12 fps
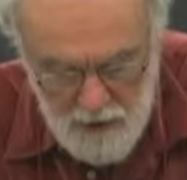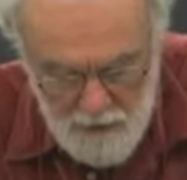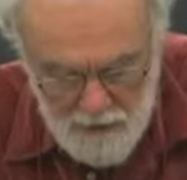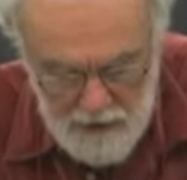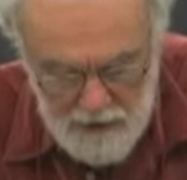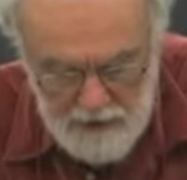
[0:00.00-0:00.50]

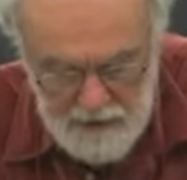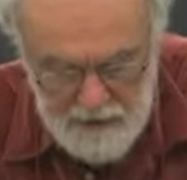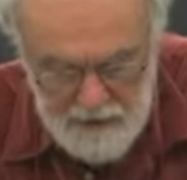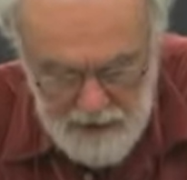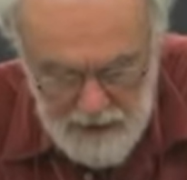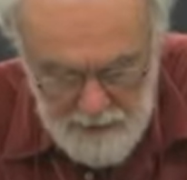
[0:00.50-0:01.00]
operating in
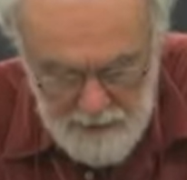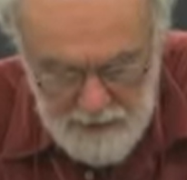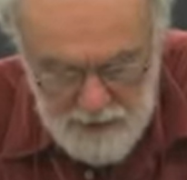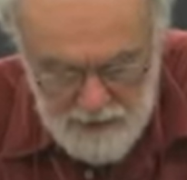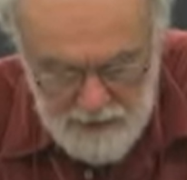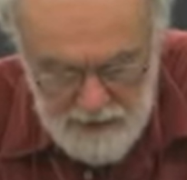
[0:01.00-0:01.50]
the labour
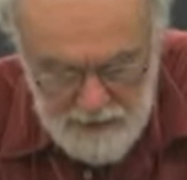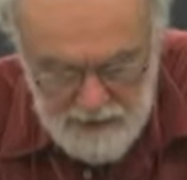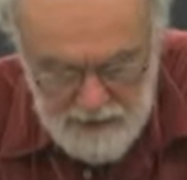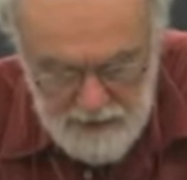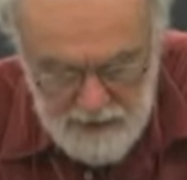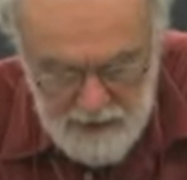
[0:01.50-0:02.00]

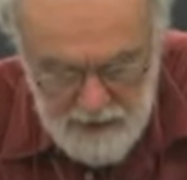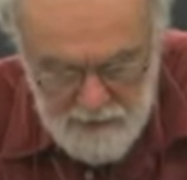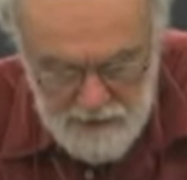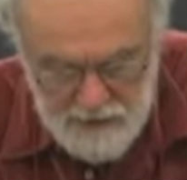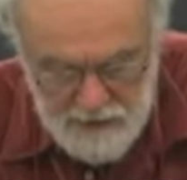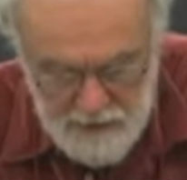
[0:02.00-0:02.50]
process
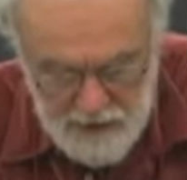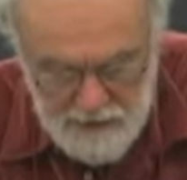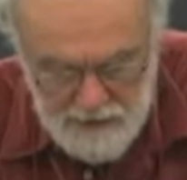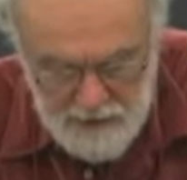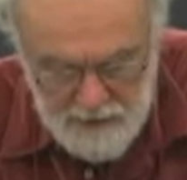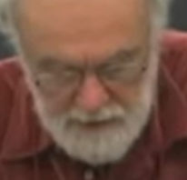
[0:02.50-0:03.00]
which
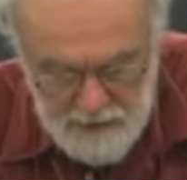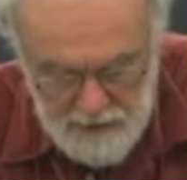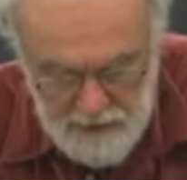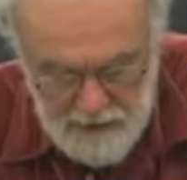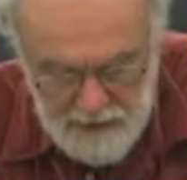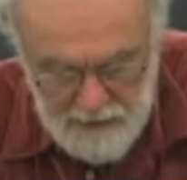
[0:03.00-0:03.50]
creates surplus
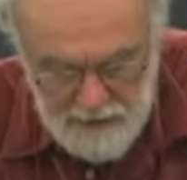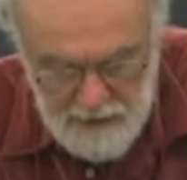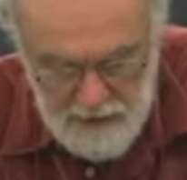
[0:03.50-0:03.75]
value